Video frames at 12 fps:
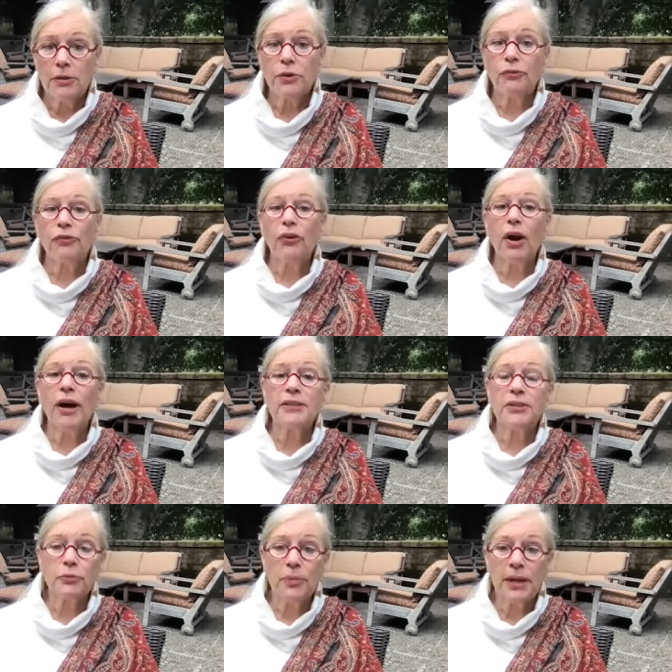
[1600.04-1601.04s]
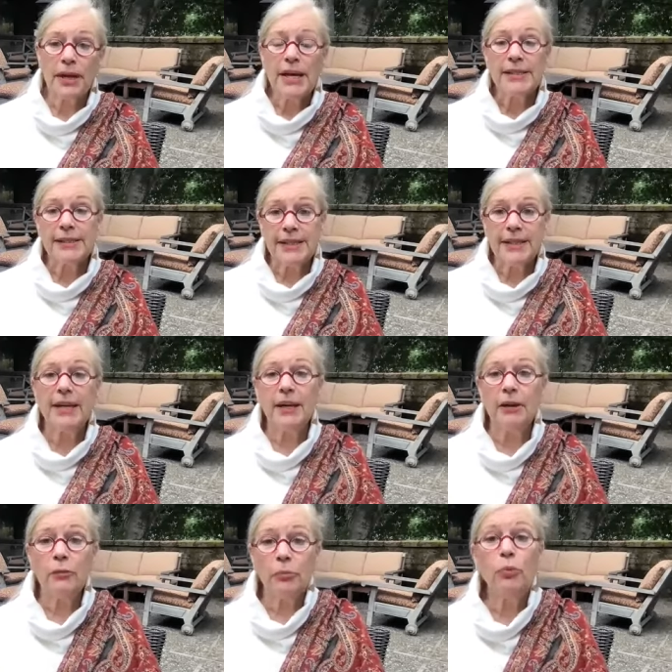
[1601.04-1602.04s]
So for us to be sitting
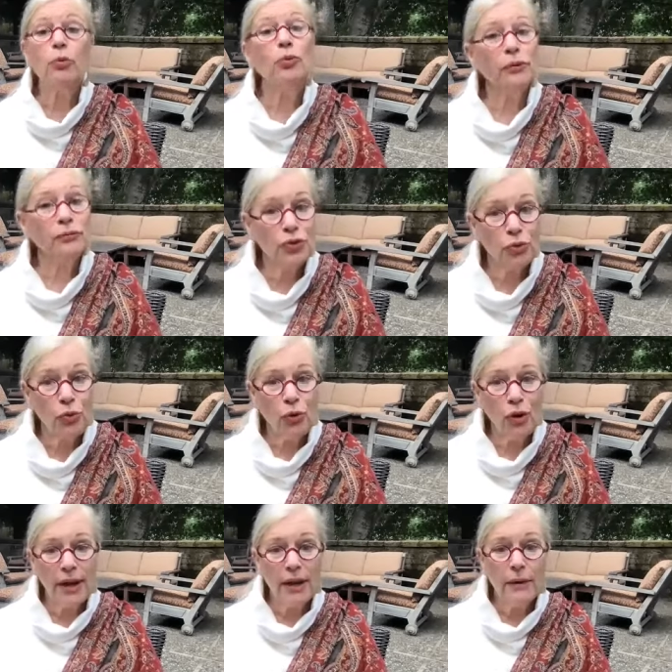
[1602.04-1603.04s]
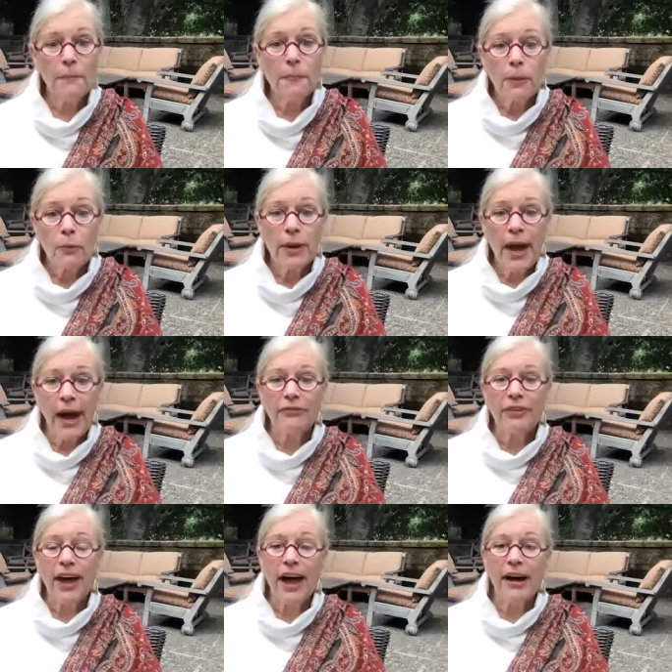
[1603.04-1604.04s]
in the pool of joy, we have
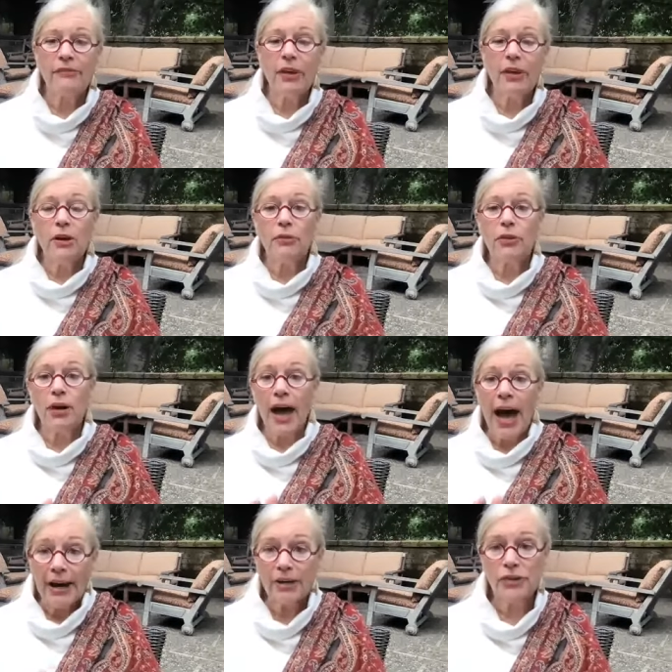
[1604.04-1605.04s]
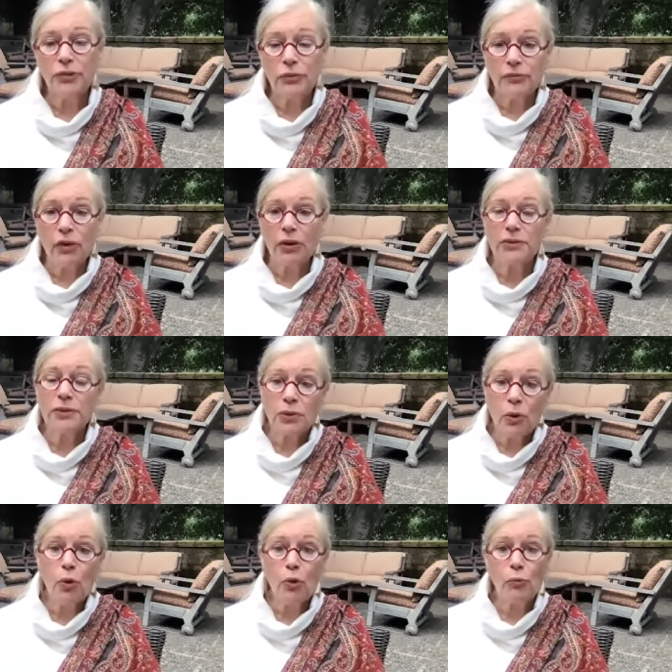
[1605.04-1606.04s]
to have the attitude of our
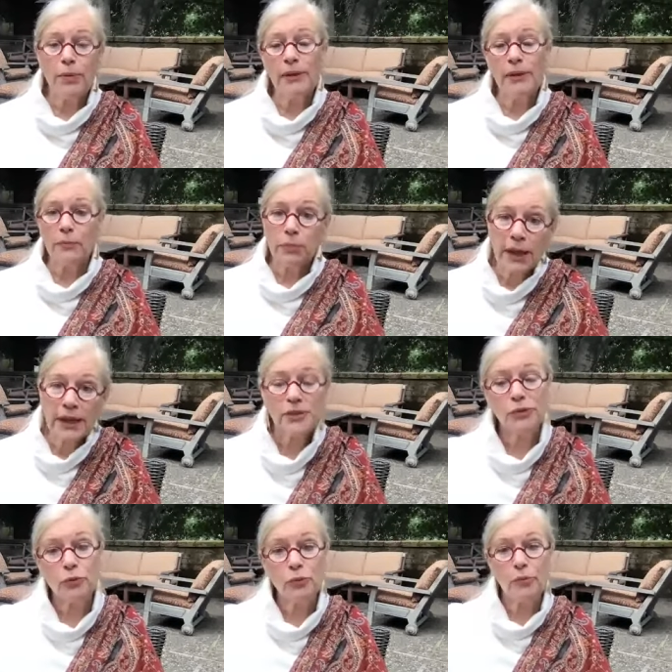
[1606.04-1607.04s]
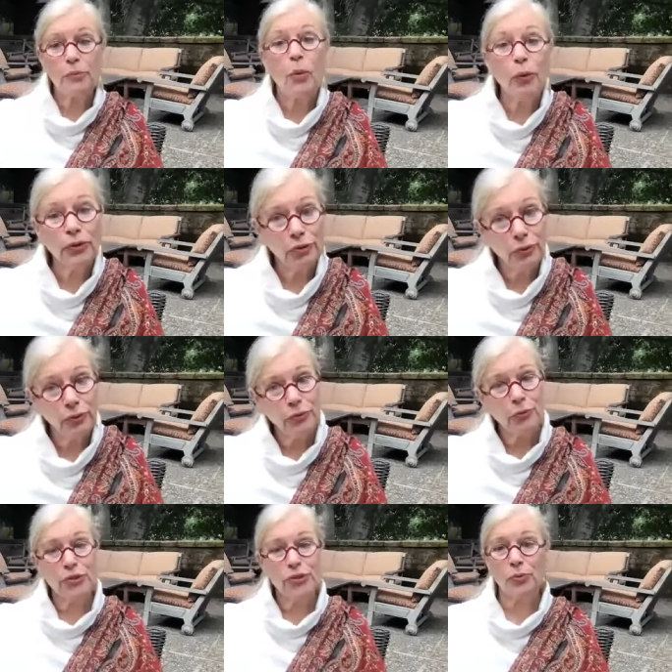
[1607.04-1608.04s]
soul being the place through the portal through
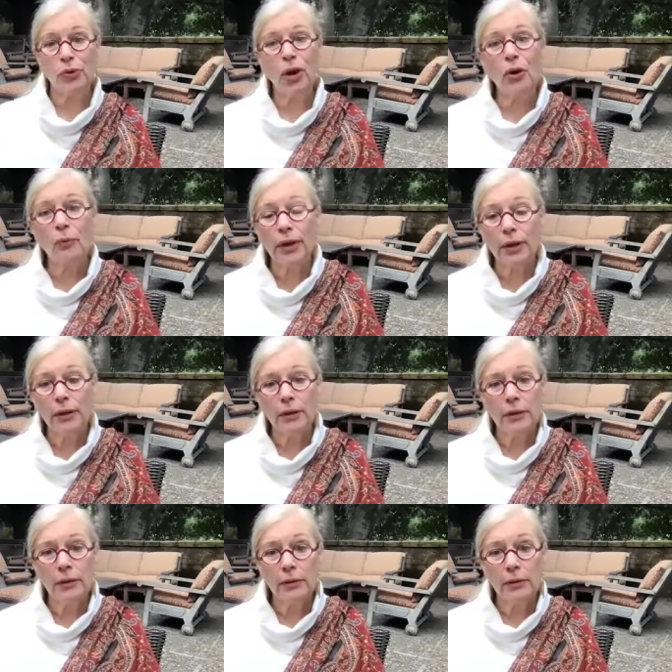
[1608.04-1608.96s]
which we're going.